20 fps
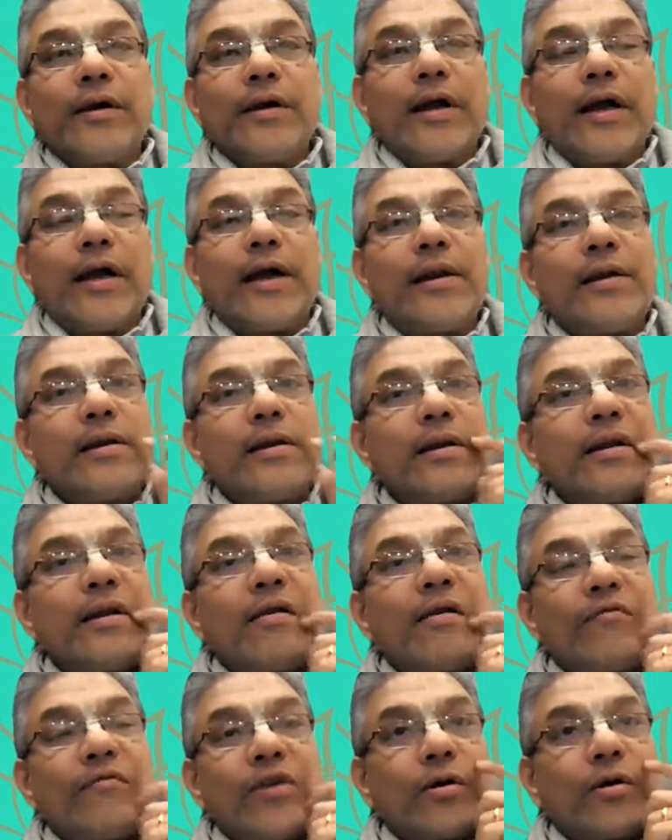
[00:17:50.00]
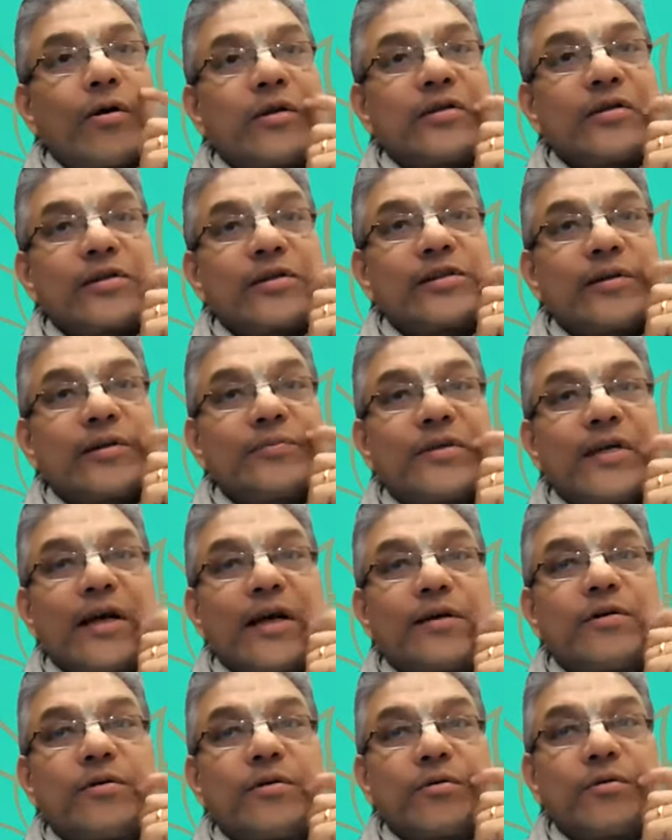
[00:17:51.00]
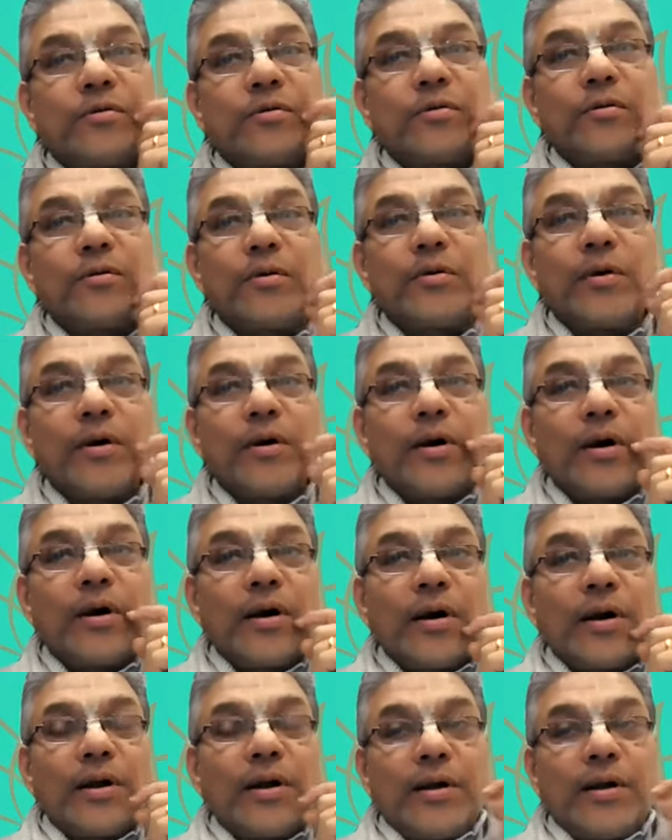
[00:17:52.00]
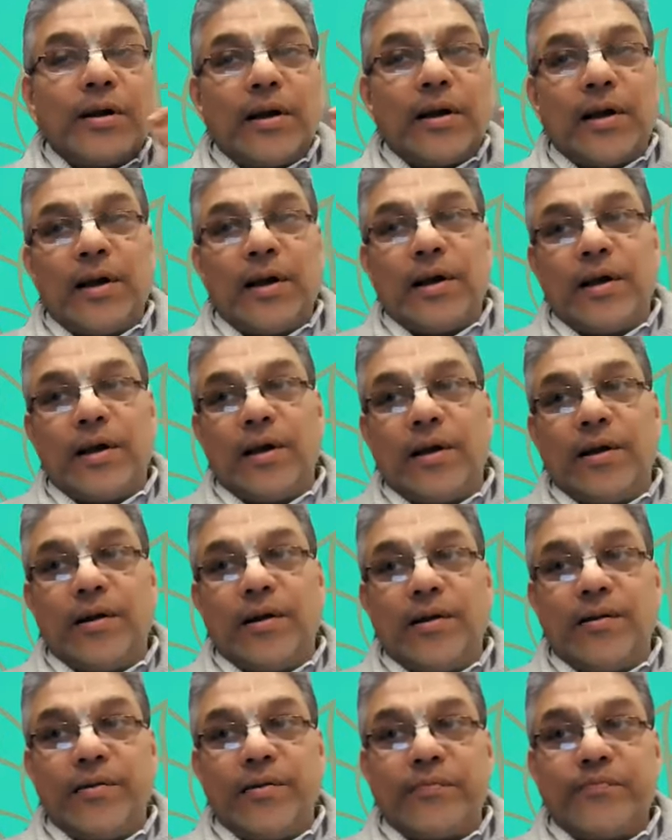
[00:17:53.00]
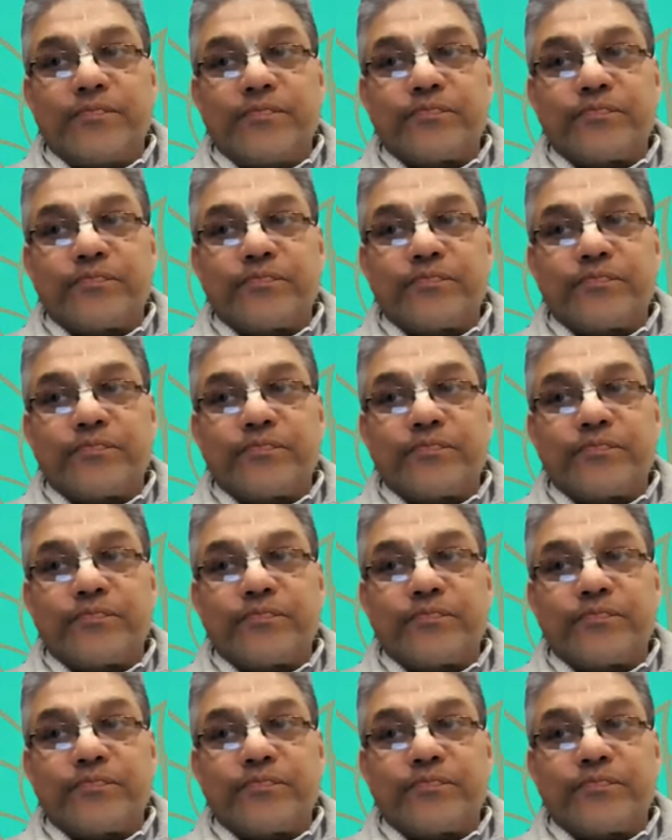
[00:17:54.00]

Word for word: And we are also subject to uh,